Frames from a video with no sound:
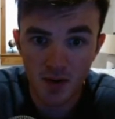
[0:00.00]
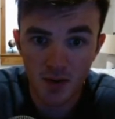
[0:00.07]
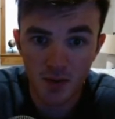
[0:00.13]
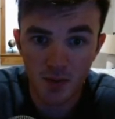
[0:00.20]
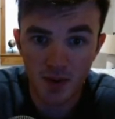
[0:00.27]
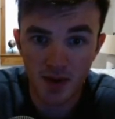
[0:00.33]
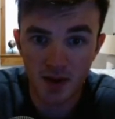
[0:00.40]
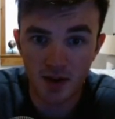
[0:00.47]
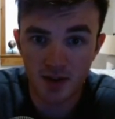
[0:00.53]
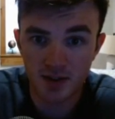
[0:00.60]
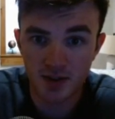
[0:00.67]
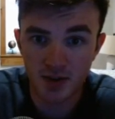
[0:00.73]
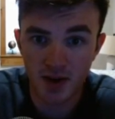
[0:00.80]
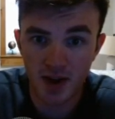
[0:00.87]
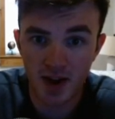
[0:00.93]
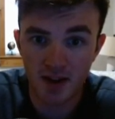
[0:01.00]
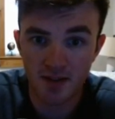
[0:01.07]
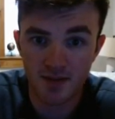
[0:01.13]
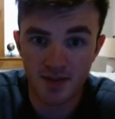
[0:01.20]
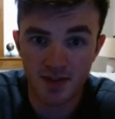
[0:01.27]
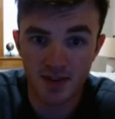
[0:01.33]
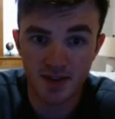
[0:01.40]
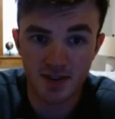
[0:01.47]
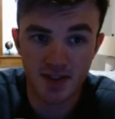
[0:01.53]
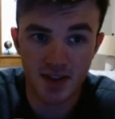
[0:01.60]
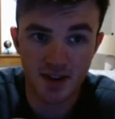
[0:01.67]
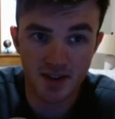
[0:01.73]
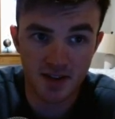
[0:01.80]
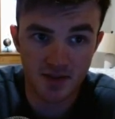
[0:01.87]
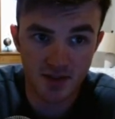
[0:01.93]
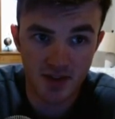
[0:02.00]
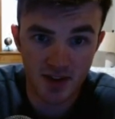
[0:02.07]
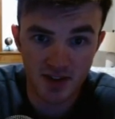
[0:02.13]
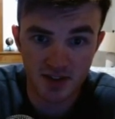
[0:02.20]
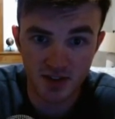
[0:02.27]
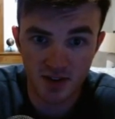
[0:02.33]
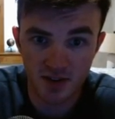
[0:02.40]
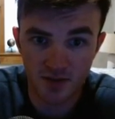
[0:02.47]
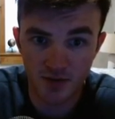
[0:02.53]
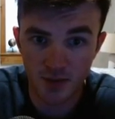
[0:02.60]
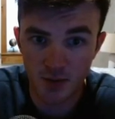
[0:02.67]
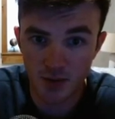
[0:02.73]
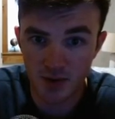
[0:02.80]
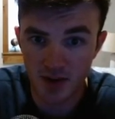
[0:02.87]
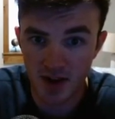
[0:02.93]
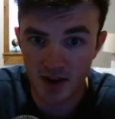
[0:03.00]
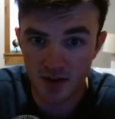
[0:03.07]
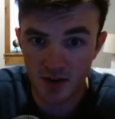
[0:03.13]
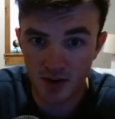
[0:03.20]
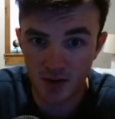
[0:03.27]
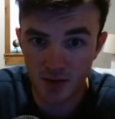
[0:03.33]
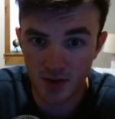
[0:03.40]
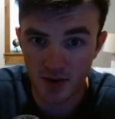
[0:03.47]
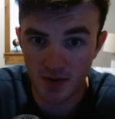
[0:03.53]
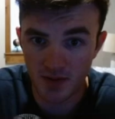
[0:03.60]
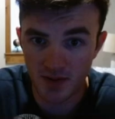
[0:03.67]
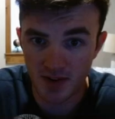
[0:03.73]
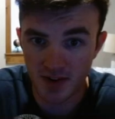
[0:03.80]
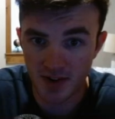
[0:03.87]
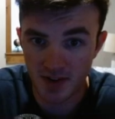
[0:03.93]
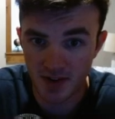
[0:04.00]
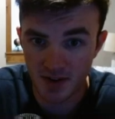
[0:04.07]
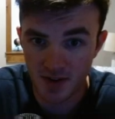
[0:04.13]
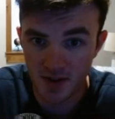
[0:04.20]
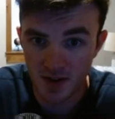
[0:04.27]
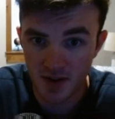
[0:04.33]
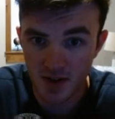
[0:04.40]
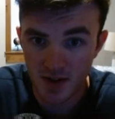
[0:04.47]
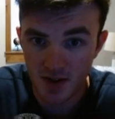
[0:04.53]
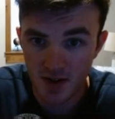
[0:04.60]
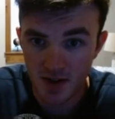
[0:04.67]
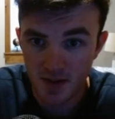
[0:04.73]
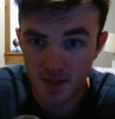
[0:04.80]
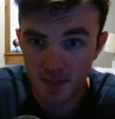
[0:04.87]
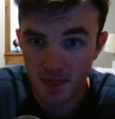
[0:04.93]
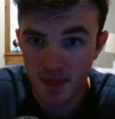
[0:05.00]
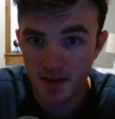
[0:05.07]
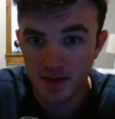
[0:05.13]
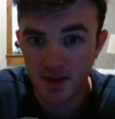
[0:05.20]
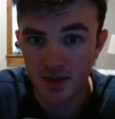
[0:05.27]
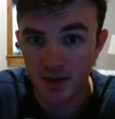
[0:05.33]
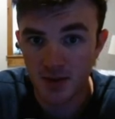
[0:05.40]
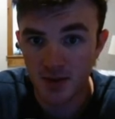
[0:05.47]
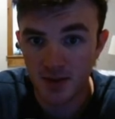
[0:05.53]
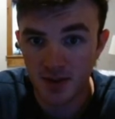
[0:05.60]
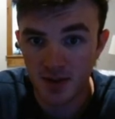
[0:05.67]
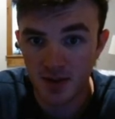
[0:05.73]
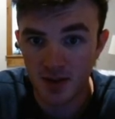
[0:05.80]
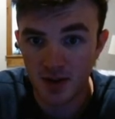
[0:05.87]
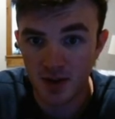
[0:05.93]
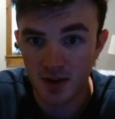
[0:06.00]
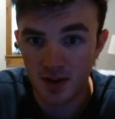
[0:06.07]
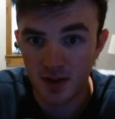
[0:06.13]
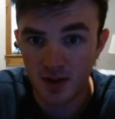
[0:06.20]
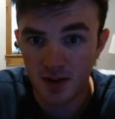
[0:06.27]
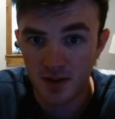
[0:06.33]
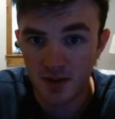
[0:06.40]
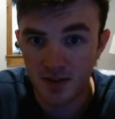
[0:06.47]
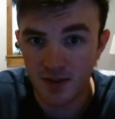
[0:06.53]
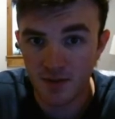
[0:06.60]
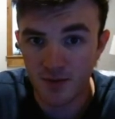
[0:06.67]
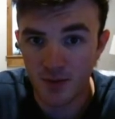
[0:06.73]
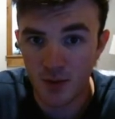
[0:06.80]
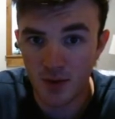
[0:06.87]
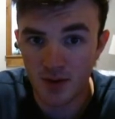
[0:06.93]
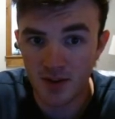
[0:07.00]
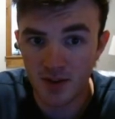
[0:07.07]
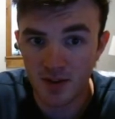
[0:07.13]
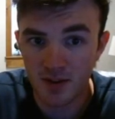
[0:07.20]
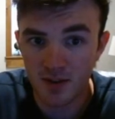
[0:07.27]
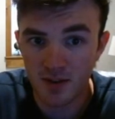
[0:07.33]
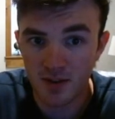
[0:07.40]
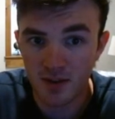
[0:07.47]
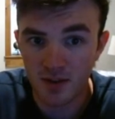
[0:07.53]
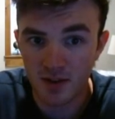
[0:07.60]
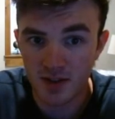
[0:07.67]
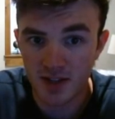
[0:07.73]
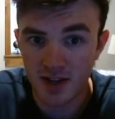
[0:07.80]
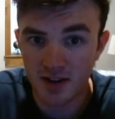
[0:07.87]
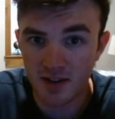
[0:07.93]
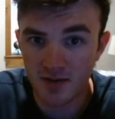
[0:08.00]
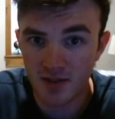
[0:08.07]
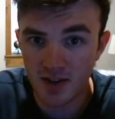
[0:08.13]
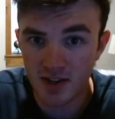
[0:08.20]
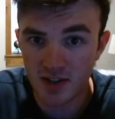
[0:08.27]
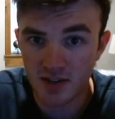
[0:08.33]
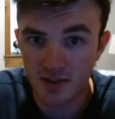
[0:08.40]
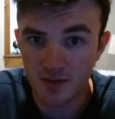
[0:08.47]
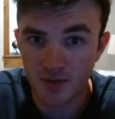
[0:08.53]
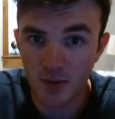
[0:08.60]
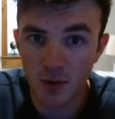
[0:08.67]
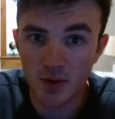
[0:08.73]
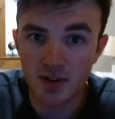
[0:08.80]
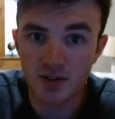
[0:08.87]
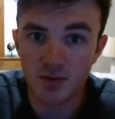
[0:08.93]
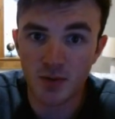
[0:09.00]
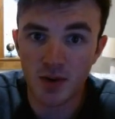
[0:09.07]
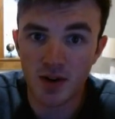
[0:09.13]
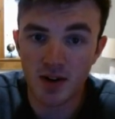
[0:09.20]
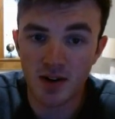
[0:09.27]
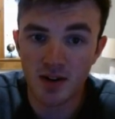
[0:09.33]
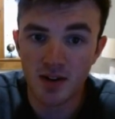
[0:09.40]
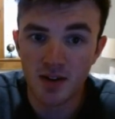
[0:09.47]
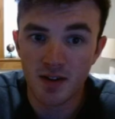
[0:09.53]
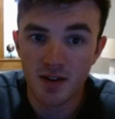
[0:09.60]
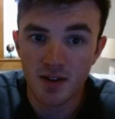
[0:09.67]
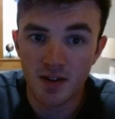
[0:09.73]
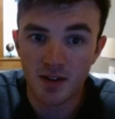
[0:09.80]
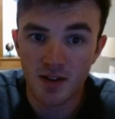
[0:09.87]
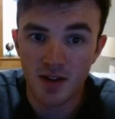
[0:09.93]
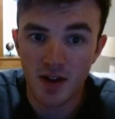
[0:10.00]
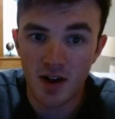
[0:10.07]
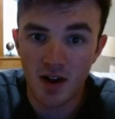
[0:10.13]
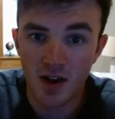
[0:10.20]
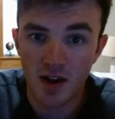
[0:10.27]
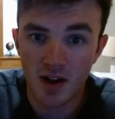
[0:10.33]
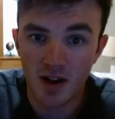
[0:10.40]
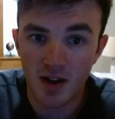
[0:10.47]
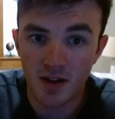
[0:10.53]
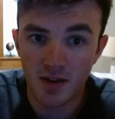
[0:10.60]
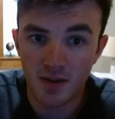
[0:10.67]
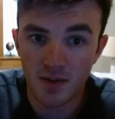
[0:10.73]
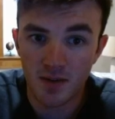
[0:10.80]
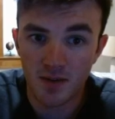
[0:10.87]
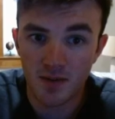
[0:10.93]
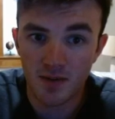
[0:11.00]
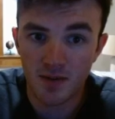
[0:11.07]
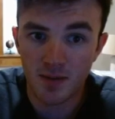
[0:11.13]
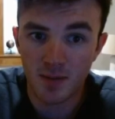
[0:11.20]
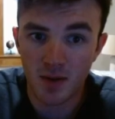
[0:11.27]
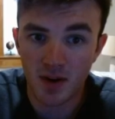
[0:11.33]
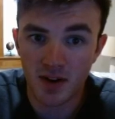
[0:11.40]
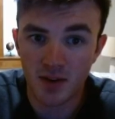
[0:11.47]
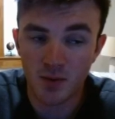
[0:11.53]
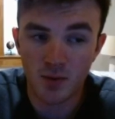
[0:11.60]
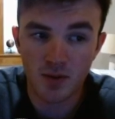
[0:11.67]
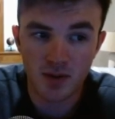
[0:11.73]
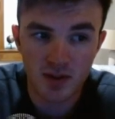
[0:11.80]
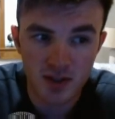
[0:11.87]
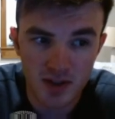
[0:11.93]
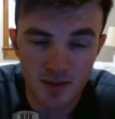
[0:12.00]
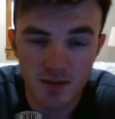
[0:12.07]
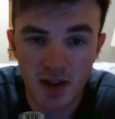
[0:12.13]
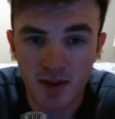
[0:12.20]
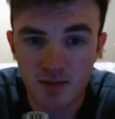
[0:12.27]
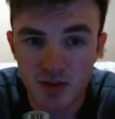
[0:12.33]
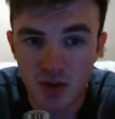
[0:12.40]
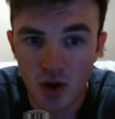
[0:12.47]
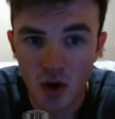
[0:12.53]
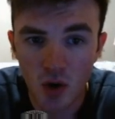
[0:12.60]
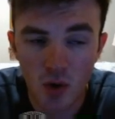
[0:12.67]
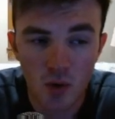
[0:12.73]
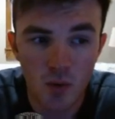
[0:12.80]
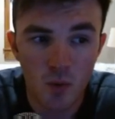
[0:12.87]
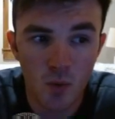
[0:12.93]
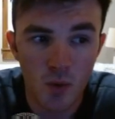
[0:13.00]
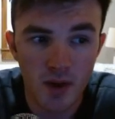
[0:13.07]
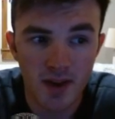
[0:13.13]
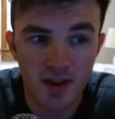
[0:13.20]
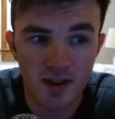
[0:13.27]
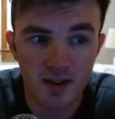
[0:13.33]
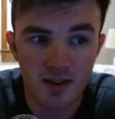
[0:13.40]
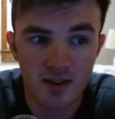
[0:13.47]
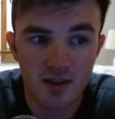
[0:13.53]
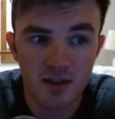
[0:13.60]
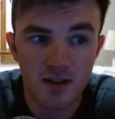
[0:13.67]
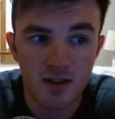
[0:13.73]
we also have this standard deviation of 4 down all the way over here. So the standard deviation of 4 is where the market will sometimes go when